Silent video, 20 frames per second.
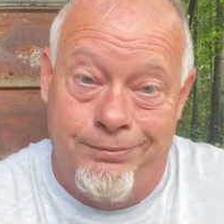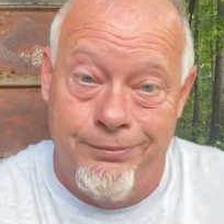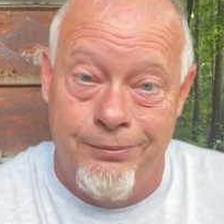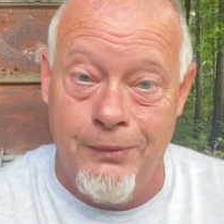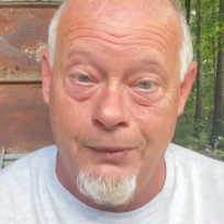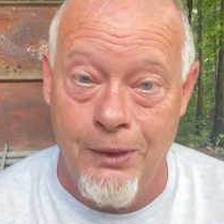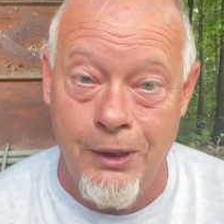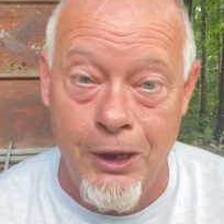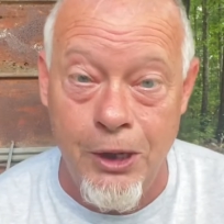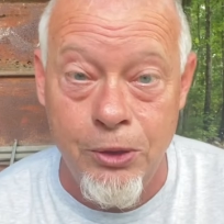
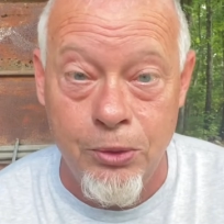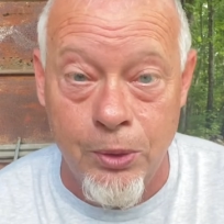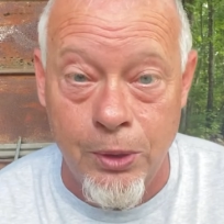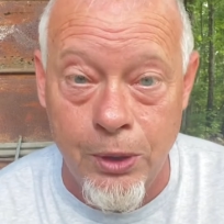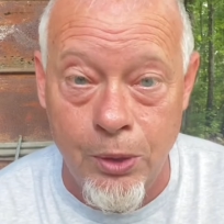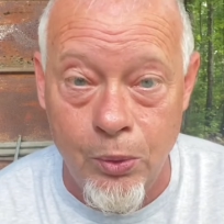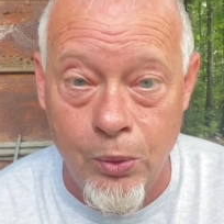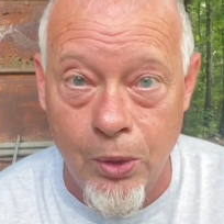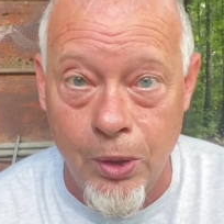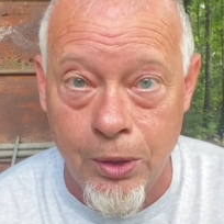Either
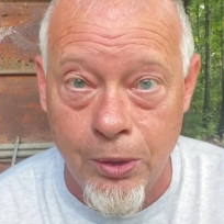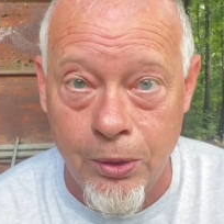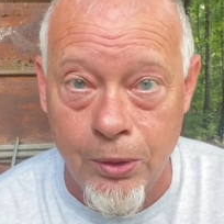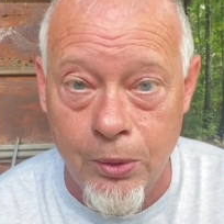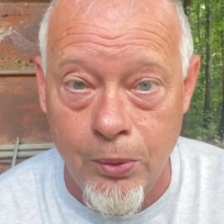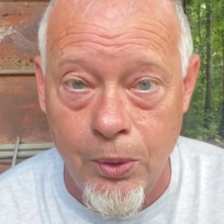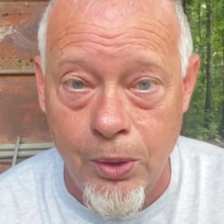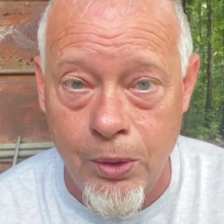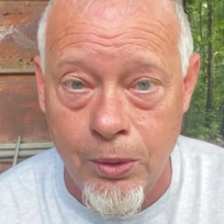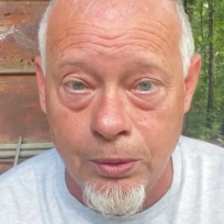it'll work or it
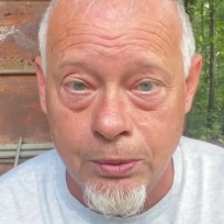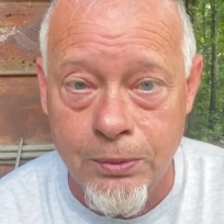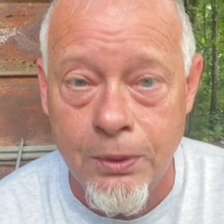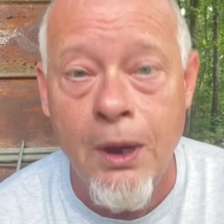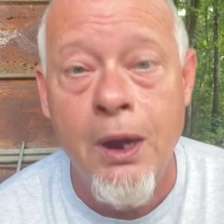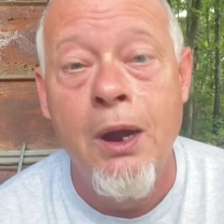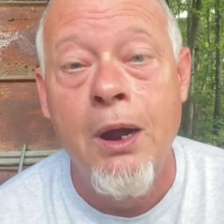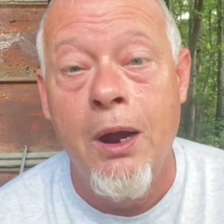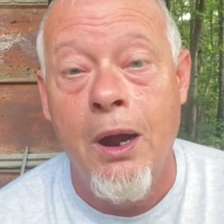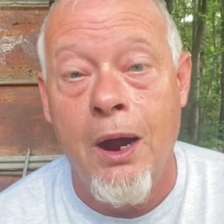won't.
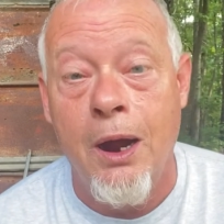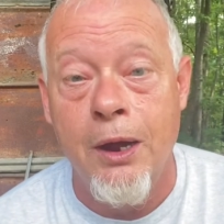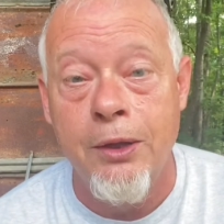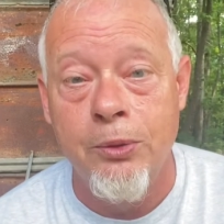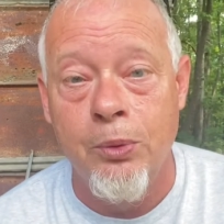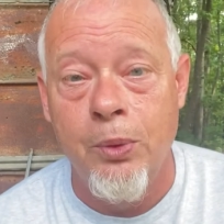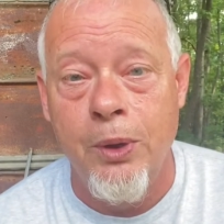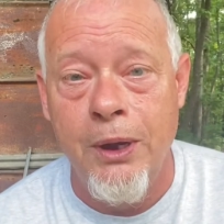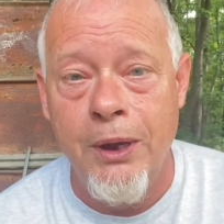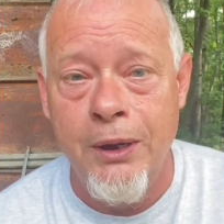Either
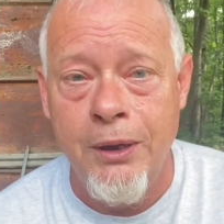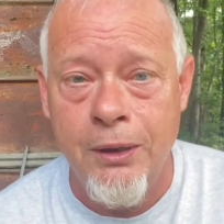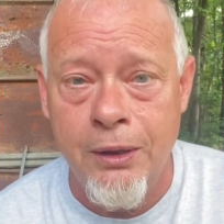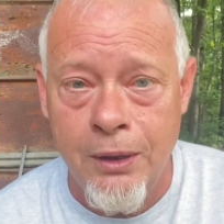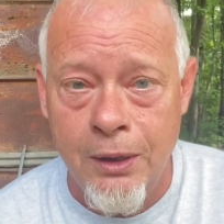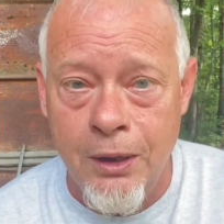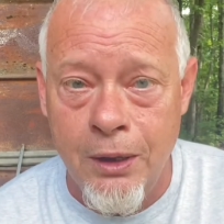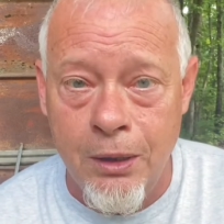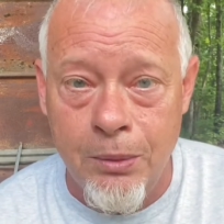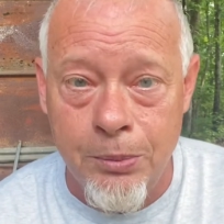way,
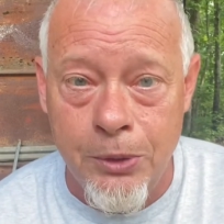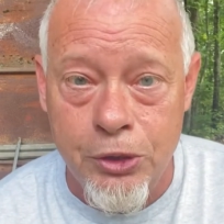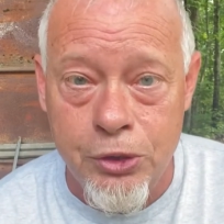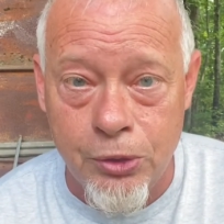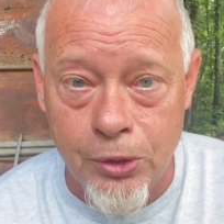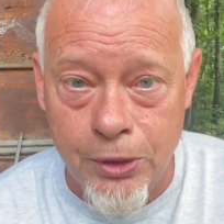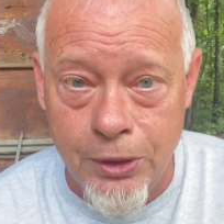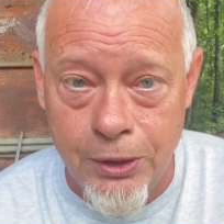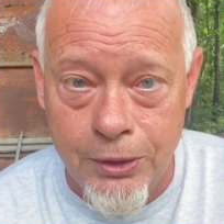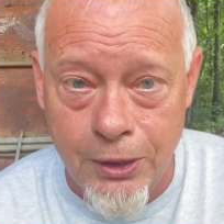be sure
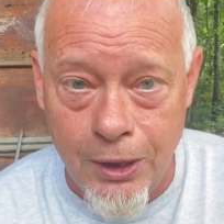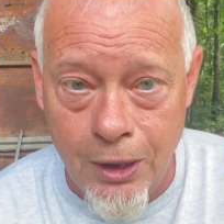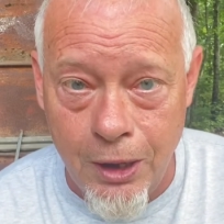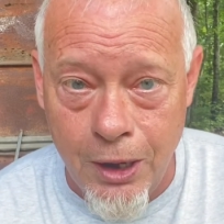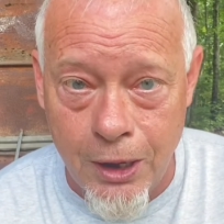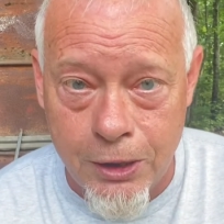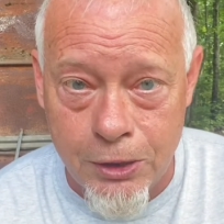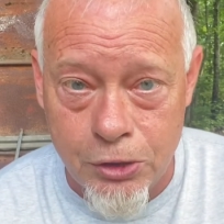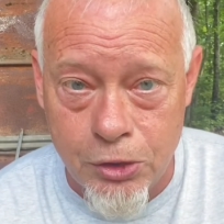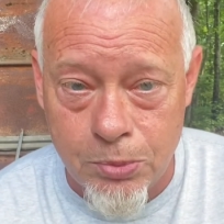and hit that
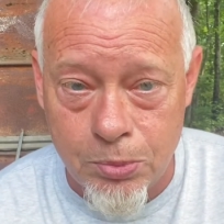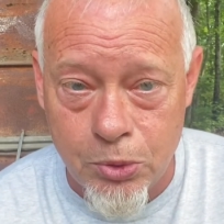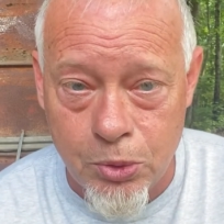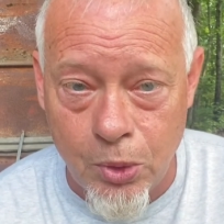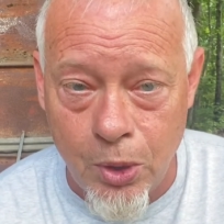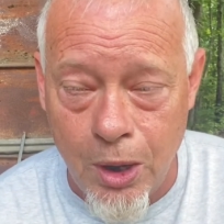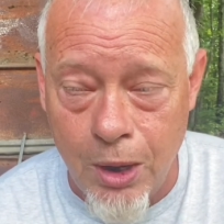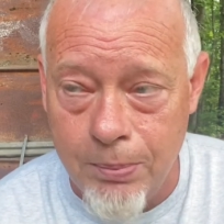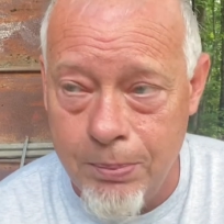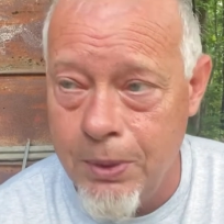like and
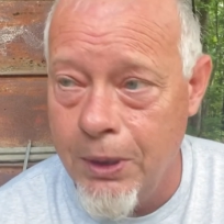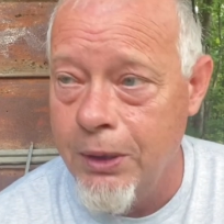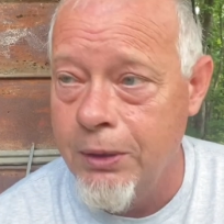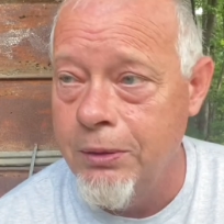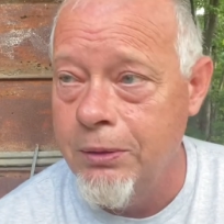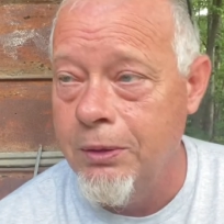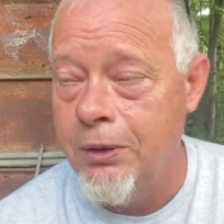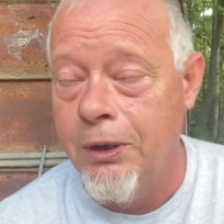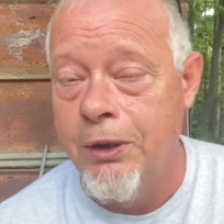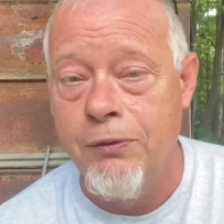subscribe button.
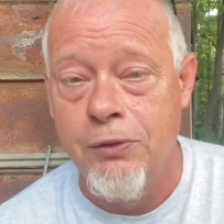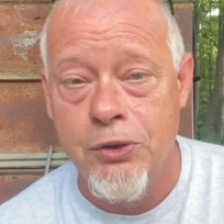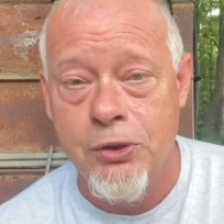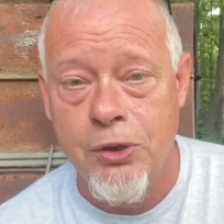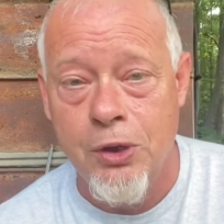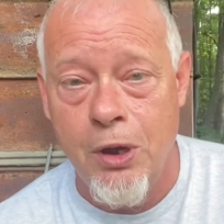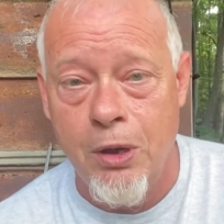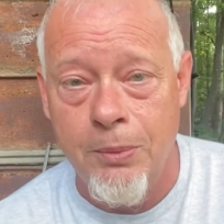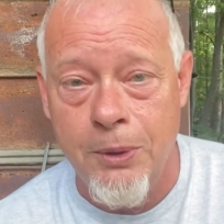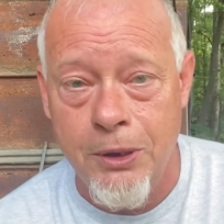Leave us a
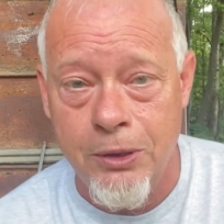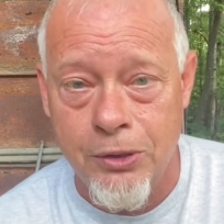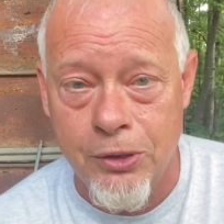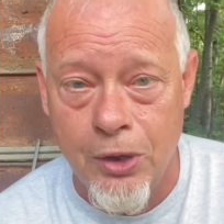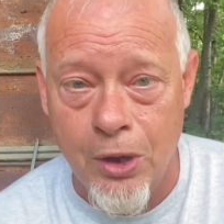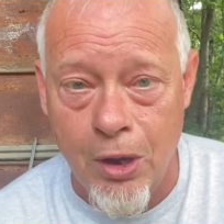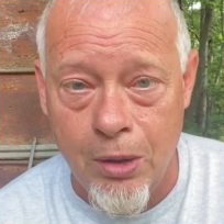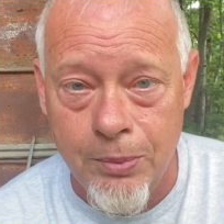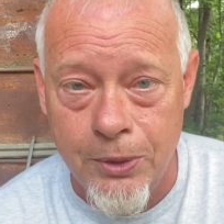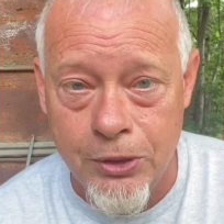comment in the
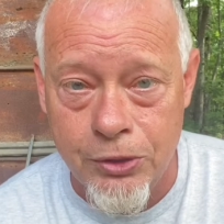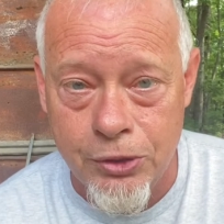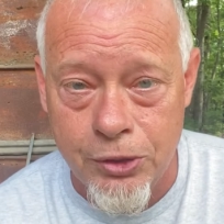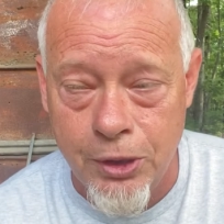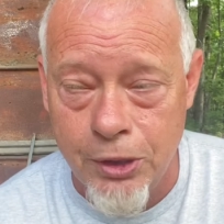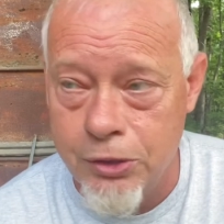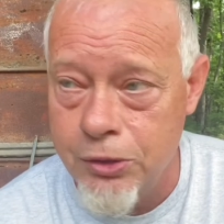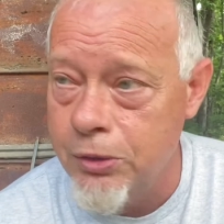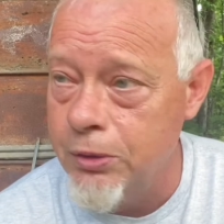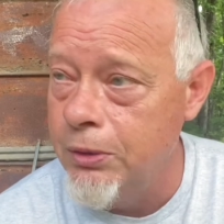comments
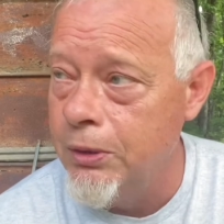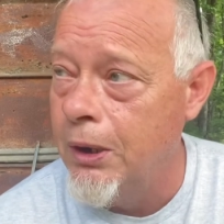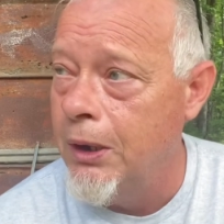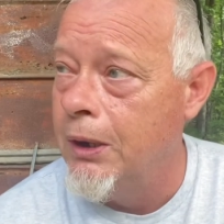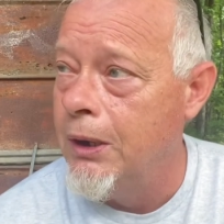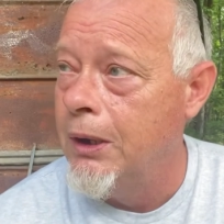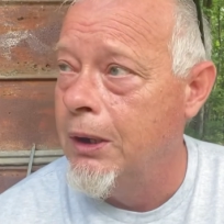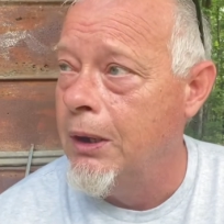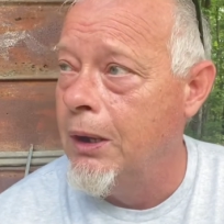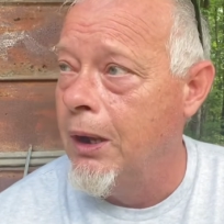section.
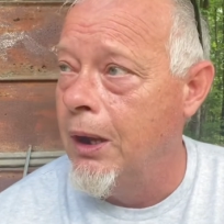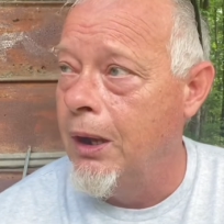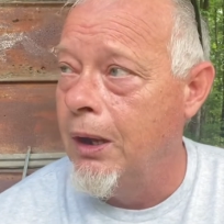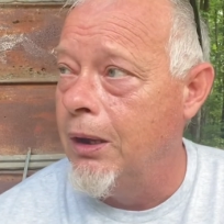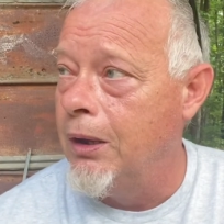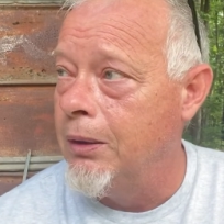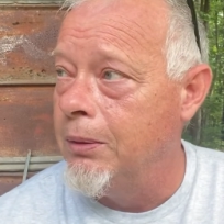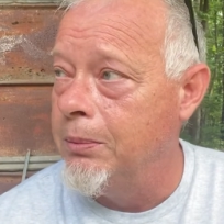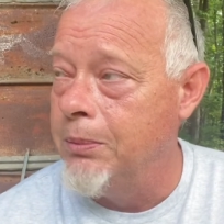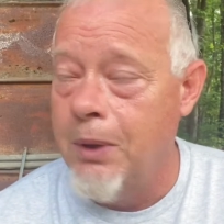
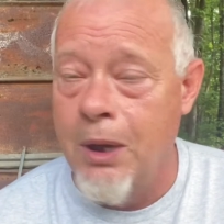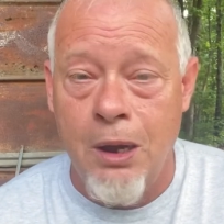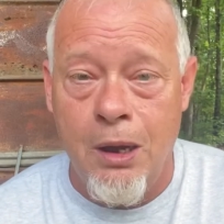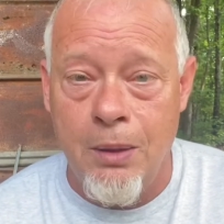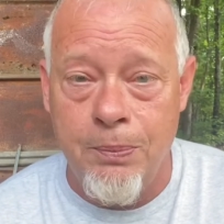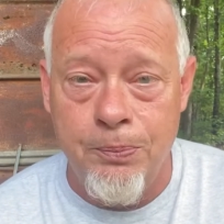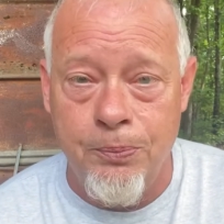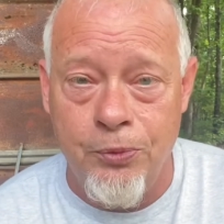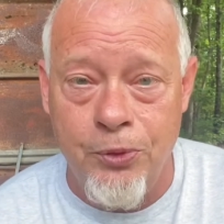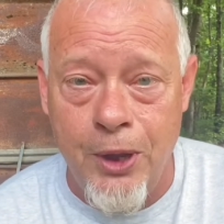
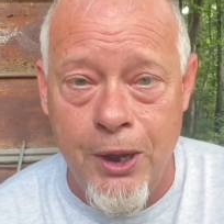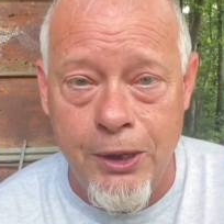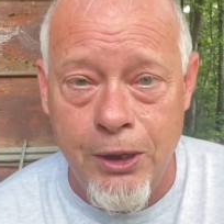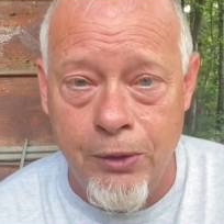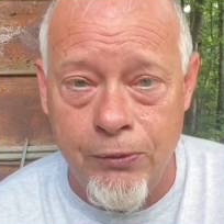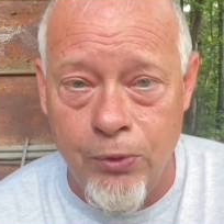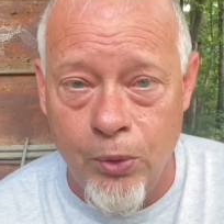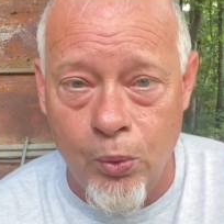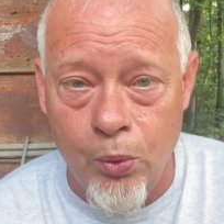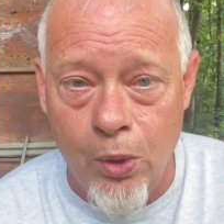Thank you
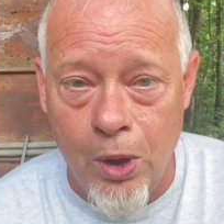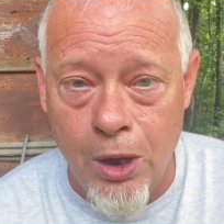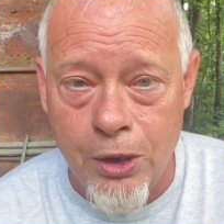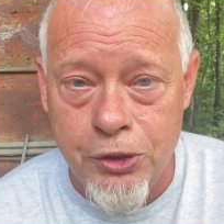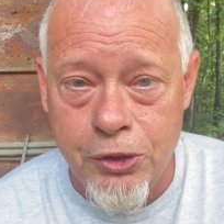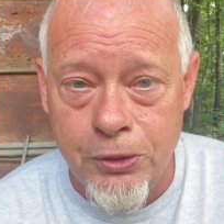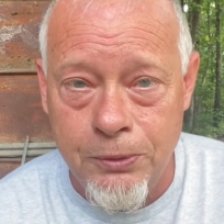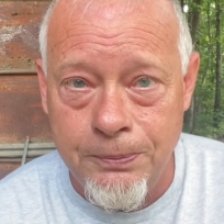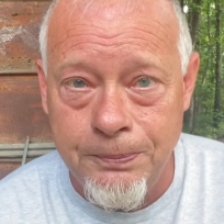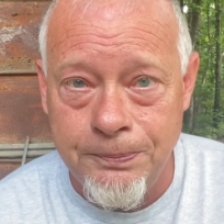for watching.